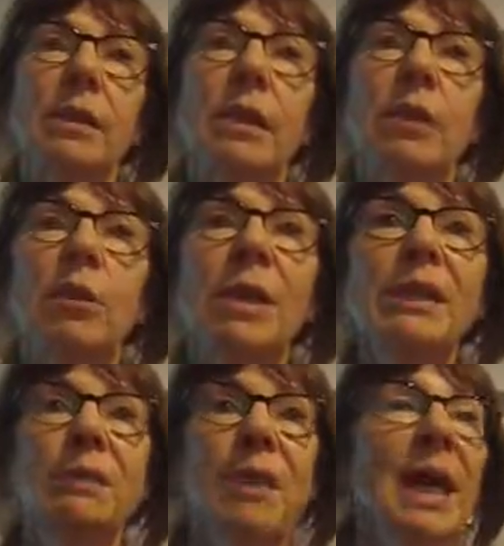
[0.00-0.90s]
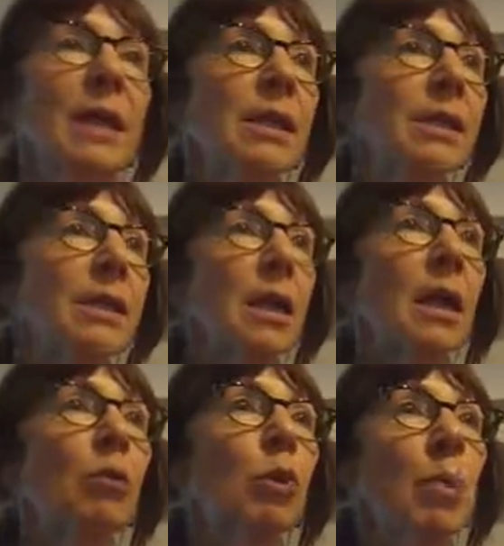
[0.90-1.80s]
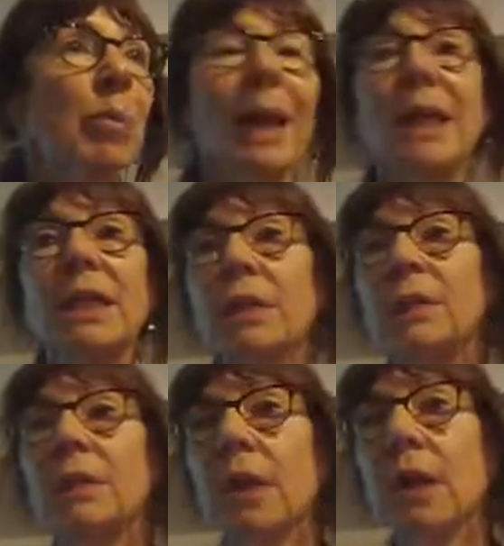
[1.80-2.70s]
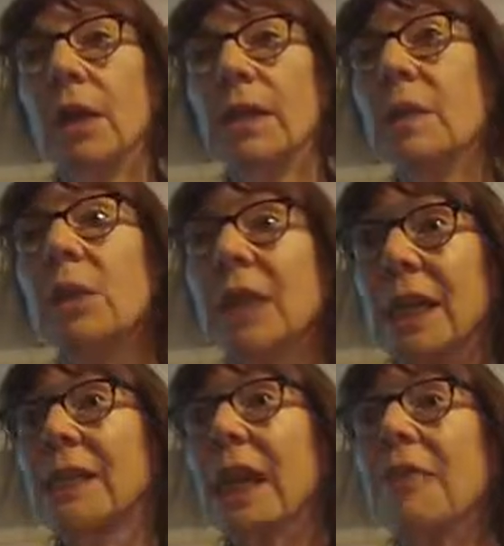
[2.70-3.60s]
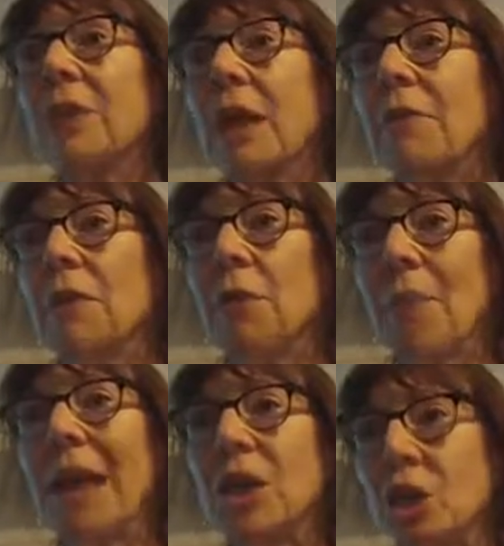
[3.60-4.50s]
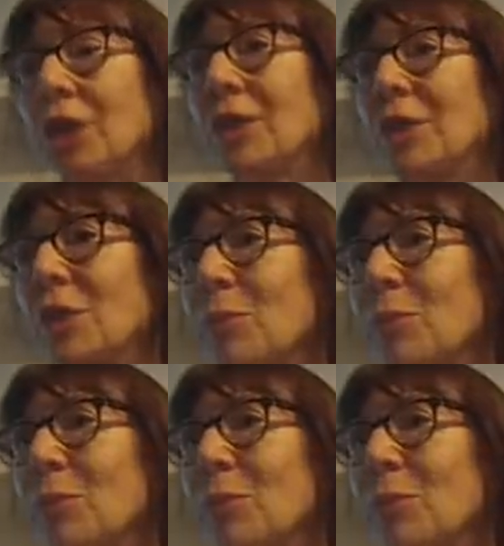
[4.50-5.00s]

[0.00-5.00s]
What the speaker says: And the reason for that is a would-be plaintiff simply doesn't have enough information to